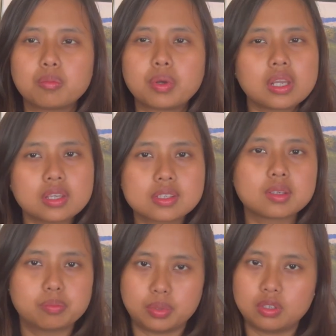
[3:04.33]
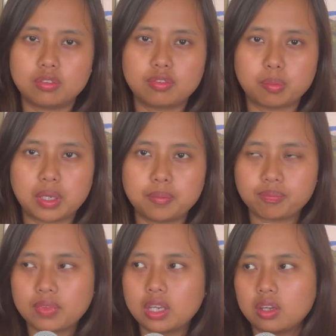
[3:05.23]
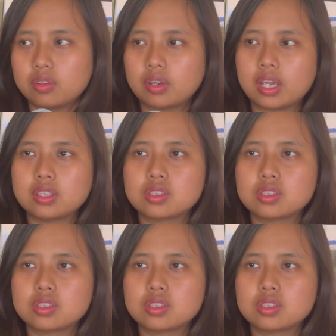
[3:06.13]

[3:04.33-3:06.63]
pretty simple for me, right?